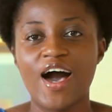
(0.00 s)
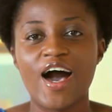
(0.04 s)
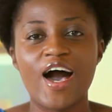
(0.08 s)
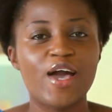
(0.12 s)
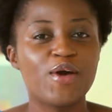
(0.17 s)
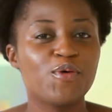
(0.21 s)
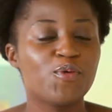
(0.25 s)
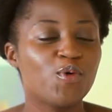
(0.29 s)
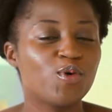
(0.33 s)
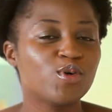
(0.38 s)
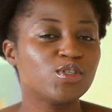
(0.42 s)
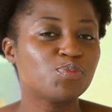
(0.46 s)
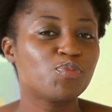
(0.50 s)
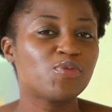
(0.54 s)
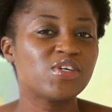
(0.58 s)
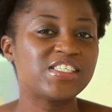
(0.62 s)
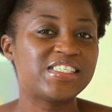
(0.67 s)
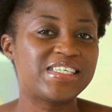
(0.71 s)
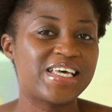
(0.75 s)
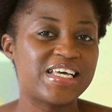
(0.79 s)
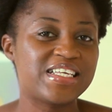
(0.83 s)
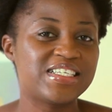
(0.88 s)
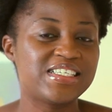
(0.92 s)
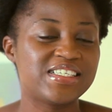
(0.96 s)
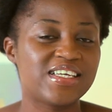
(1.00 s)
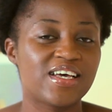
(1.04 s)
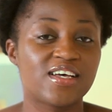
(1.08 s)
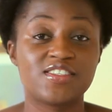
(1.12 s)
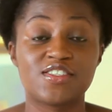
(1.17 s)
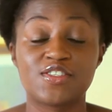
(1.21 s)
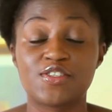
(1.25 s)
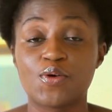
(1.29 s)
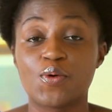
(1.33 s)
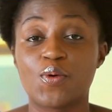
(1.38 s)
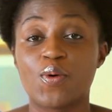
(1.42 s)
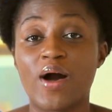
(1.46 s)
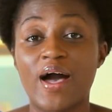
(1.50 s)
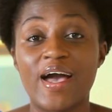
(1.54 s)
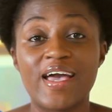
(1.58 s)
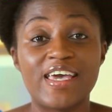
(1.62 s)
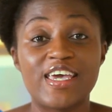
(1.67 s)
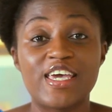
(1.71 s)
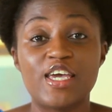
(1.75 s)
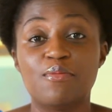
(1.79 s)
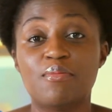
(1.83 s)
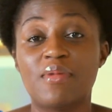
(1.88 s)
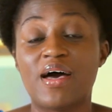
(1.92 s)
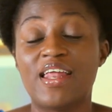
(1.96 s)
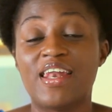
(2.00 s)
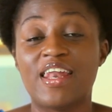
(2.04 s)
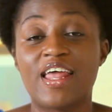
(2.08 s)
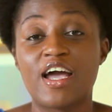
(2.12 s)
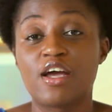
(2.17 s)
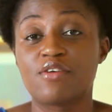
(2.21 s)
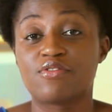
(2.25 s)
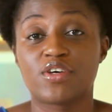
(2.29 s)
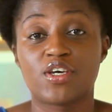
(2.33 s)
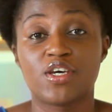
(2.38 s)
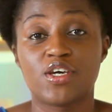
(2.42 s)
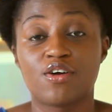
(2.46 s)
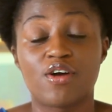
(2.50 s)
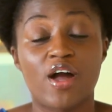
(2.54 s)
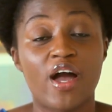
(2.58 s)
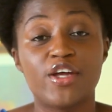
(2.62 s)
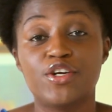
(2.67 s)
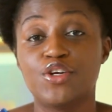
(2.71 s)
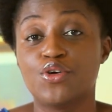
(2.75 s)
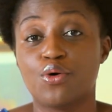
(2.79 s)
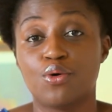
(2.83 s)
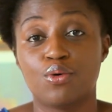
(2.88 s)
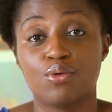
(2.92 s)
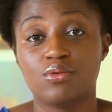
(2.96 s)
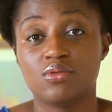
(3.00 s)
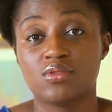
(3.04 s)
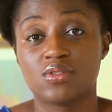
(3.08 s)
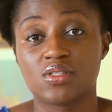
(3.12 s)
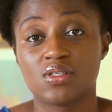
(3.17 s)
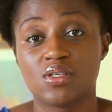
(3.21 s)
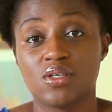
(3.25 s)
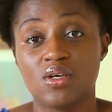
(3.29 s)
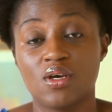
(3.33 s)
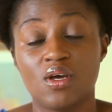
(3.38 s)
I won't pretend as though I hate my life here. I don't.